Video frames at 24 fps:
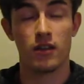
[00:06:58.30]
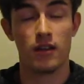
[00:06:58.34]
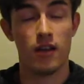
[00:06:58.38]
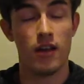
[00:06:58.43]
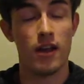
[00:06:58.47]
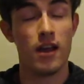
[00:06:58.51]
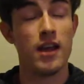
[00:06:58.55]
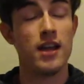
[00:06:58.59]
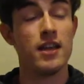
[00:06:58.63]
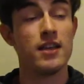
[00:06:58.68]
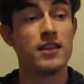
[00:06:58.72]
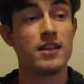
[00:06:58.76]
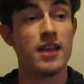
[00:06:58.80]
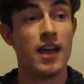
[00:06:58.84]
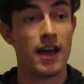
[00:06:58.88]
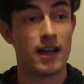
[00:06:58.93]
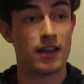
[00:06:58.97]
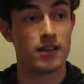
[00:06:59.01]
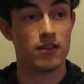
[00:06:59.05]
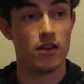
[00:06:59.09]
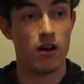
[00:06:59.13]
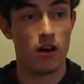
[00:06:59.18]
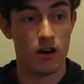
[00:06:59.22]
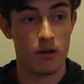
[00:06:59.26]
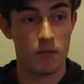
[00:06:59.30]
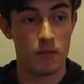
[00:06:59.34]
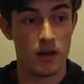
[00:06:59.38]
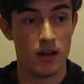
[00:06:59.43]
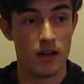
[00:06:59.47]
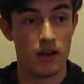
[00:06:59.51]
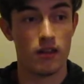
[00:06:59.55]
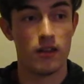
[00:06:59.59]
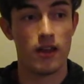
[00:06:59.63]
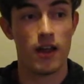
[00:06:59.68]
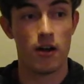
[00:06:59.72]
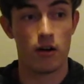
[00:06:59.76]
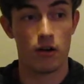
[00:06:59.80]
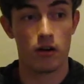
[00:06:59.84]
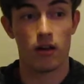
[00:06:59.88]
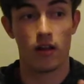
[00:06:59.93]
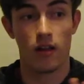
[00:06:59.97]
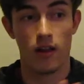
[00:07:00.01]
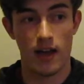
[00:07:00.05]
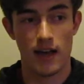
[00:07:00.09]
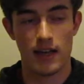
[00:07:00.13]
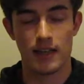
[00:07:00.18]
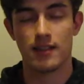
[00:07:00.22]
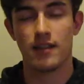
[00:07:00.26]
in taxonomy they are
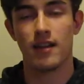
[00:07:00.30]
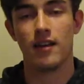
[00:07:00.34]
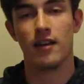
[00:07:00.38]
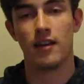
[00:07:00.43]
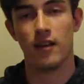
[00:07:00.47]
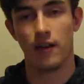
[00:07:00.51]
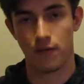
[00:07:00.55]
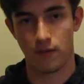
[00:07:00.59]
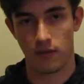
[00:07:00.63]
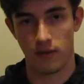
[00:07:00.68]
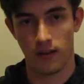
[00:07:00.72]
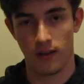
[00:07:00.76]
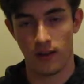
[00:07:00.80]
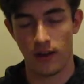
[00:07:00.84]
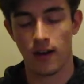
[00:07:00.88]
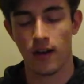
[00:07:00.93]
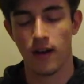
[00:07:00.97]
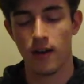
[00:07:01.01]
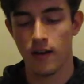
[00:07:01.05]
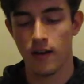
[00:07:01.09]
classed differently.